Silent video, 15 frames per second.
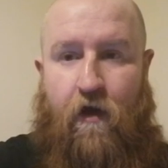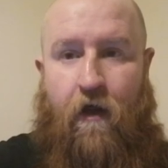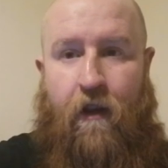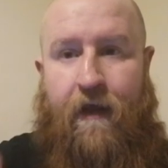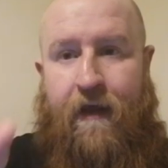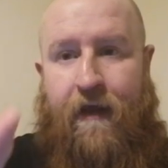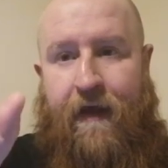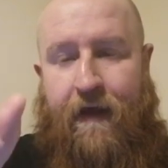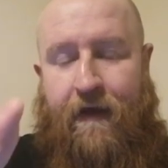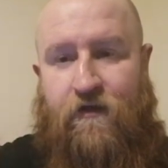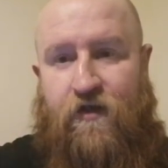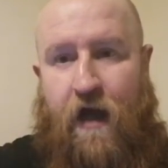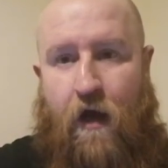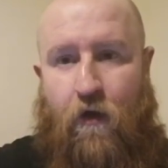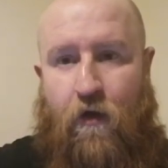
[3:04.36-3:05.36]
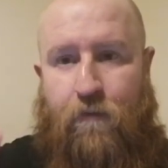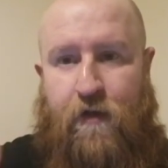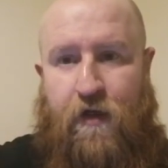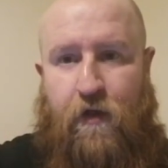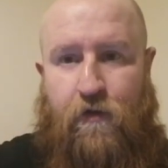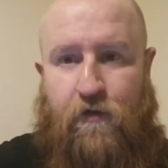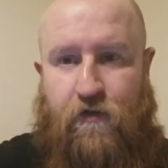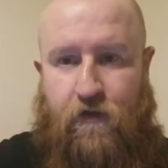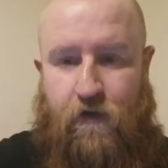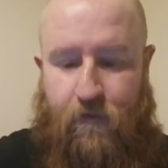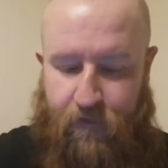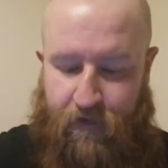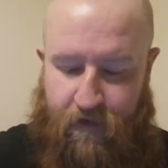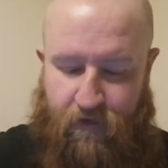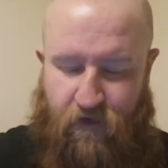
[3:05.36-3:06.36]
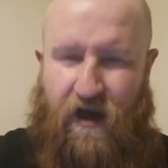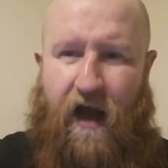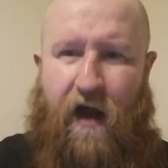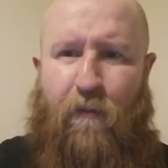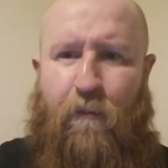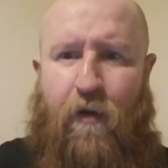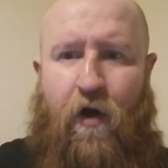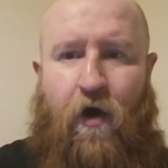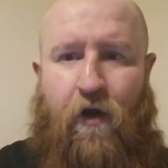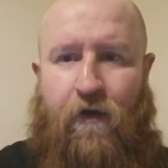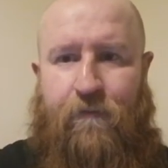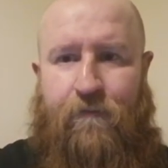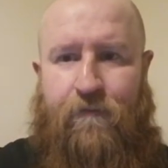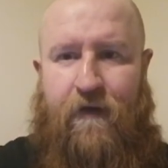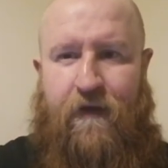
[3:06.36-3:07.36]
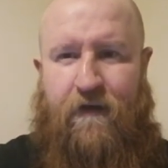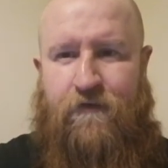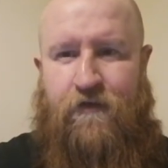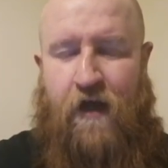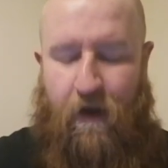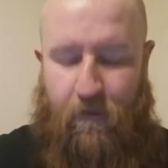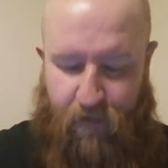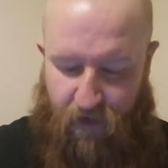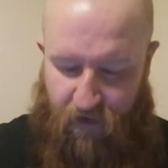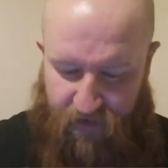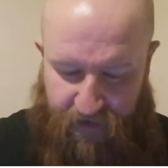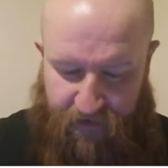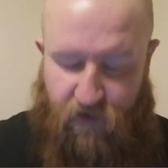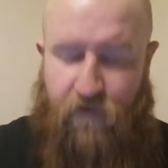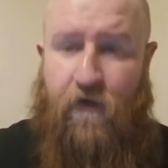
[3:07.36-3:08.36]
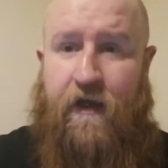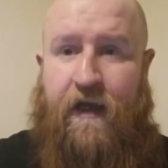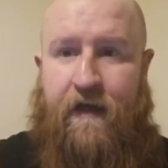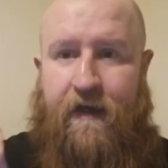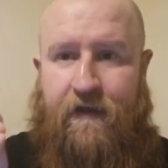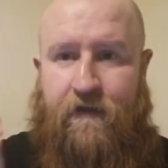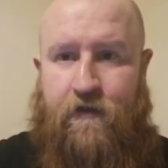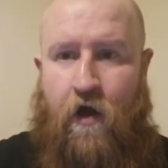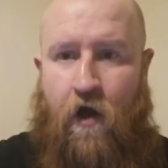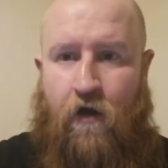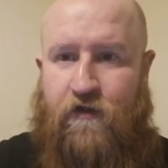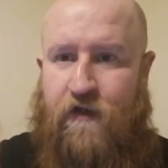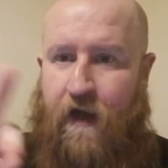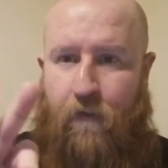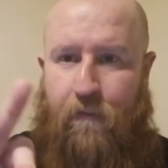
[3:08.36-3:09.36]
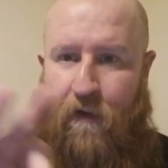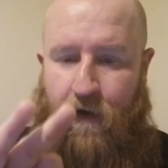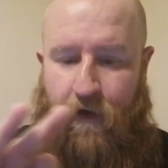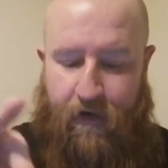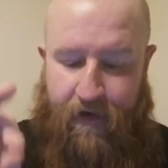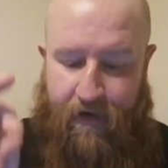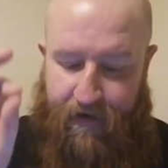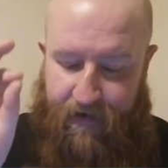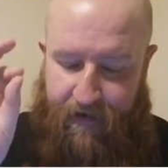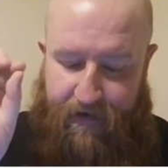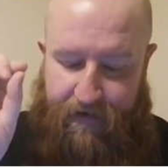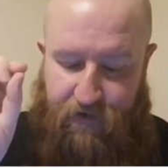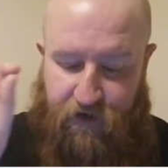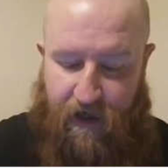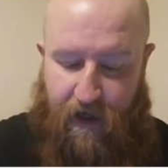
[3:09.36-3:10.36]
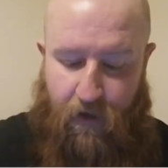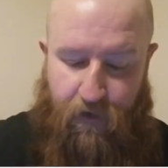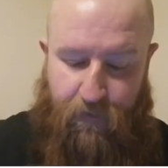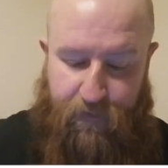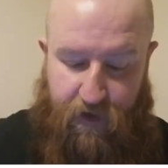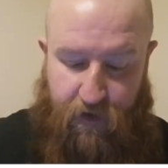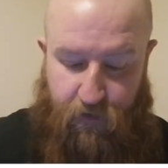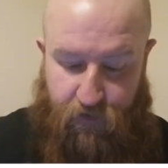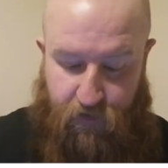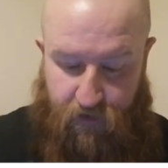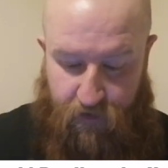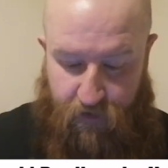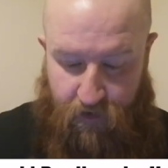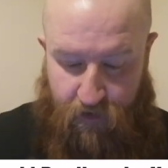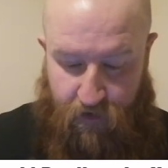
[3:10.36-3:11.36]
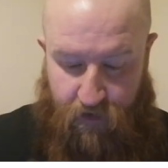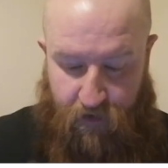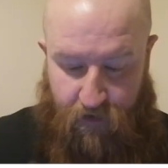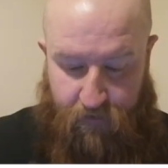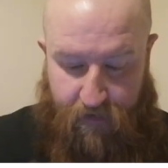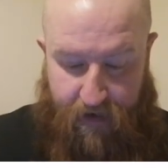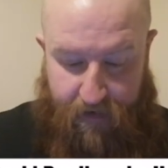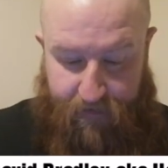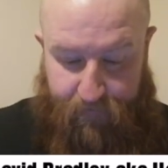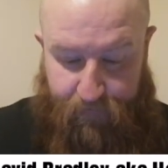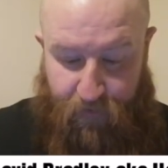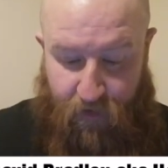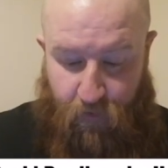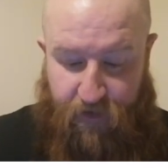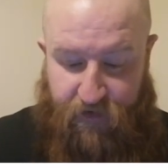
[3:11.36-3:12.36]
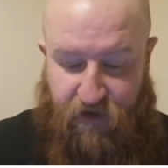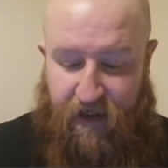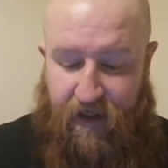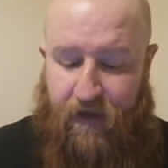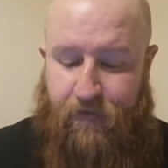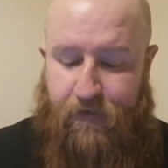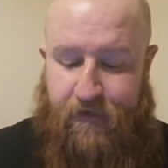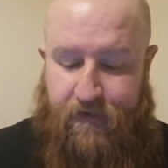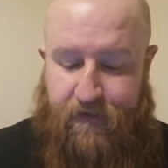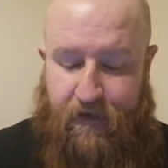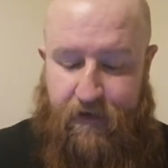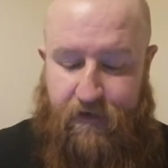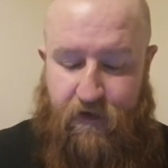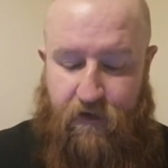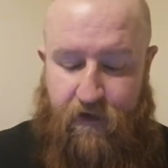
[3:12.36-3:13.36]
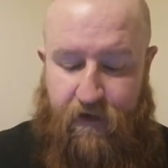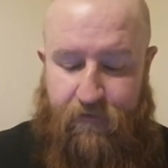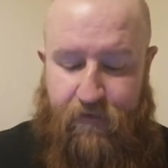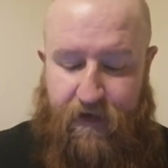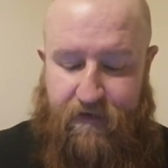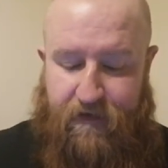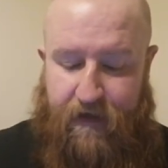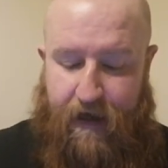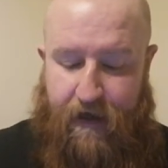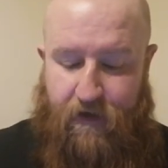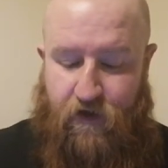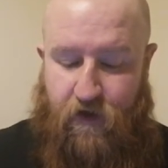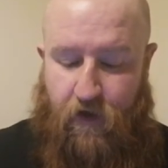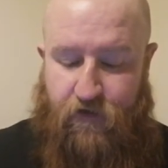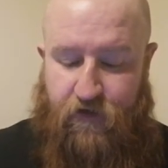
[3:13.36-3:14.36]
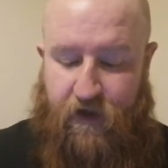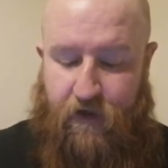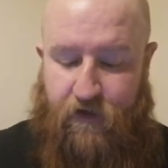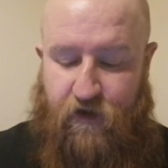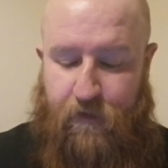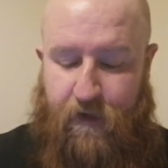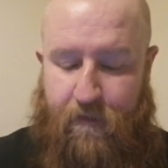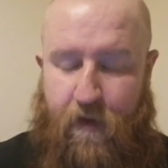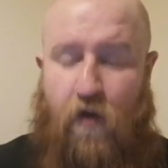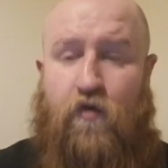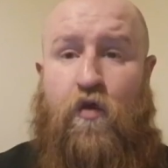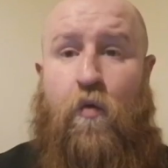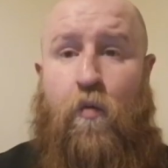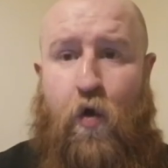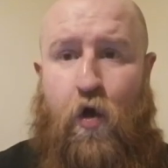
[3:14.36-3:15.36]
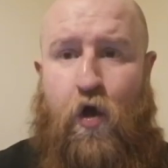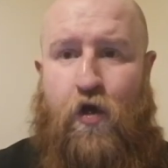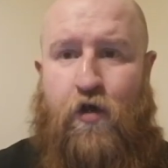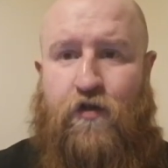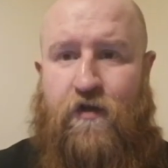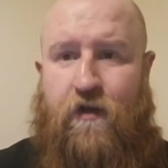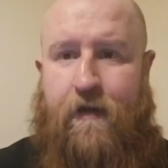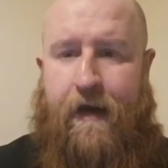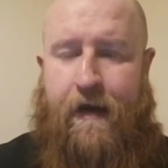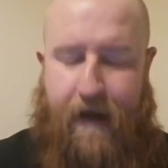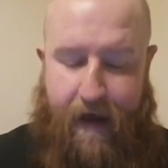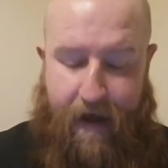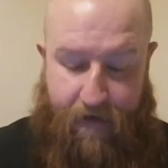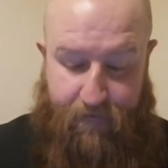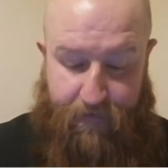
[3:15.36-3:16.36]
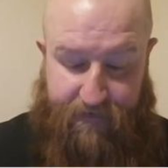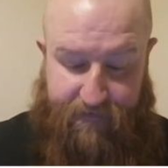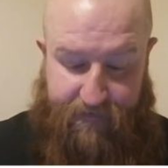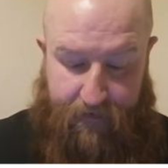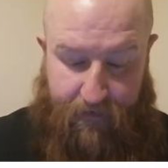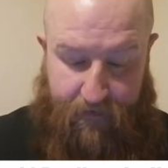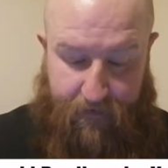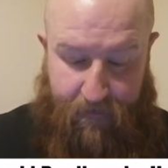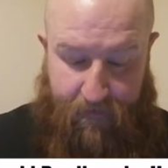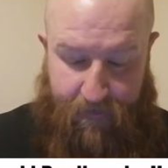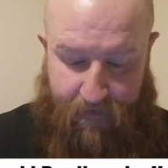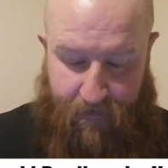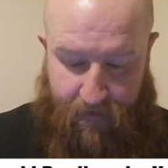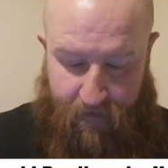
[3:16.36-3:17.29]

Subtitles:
at all. It's child abuse. Child porn. Child porn. It's not child porn. It's child abuse. Right? Which even seasoned investigators consider to be among the worst they'd ever seen.